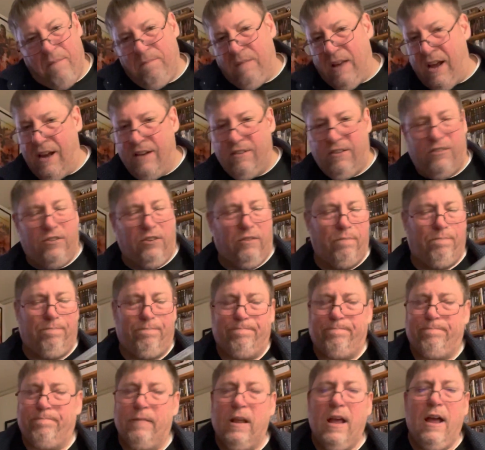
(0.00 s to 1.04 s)
I
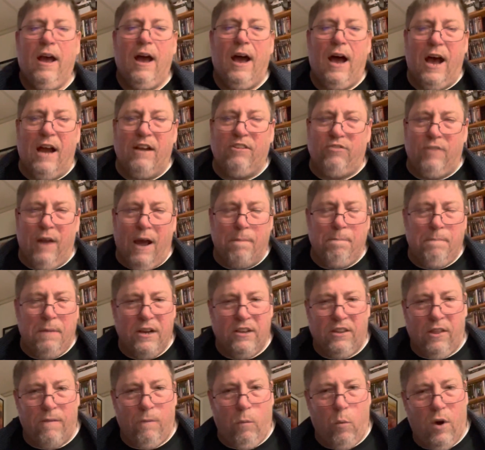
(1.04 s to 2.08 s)

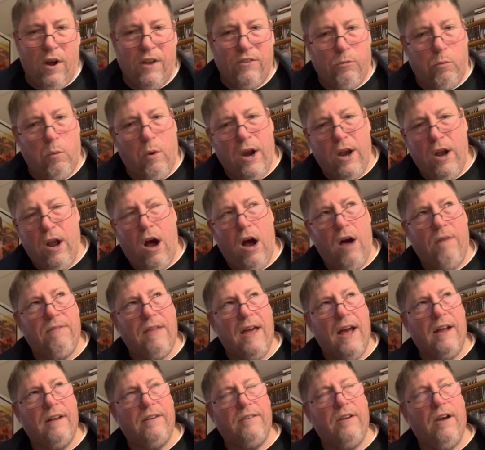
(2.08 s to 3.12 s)
picked the ones right off
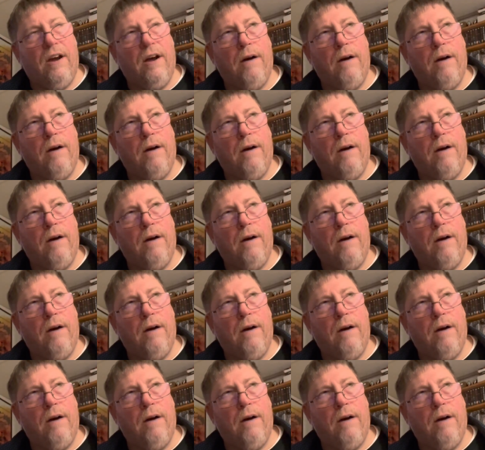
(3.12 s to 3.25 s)
that...